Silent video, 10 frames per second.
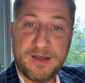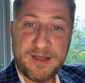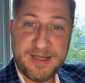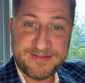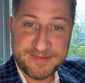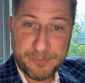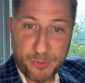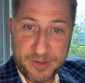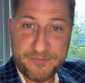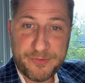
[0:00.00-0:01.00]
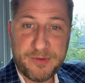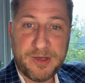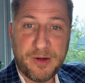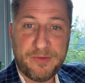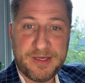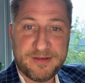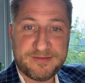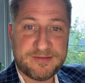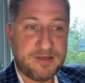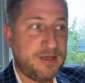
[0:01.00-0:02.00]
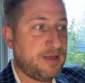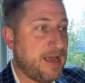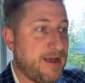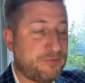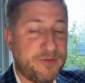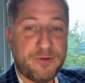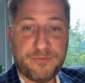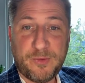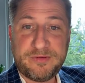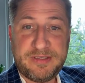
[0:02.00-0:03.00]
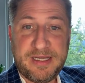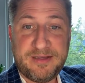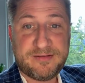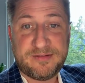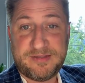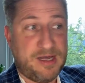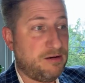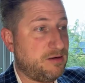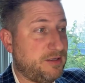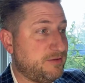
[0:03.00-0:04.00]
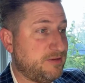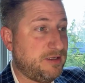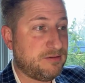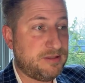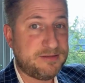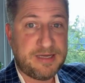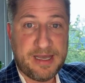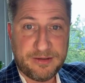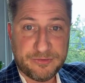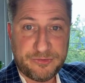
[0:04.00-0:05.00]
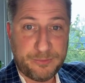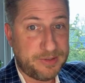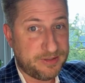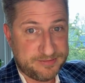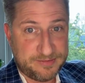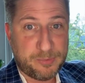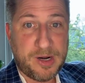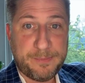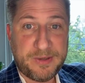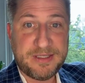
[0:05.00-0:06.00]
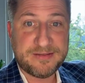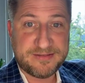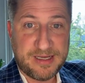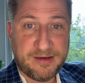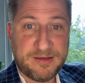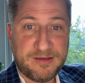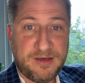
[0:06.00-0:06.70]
It's important for you to know this. After those 14 days, the seller is legally entitled to relist the property and sell it.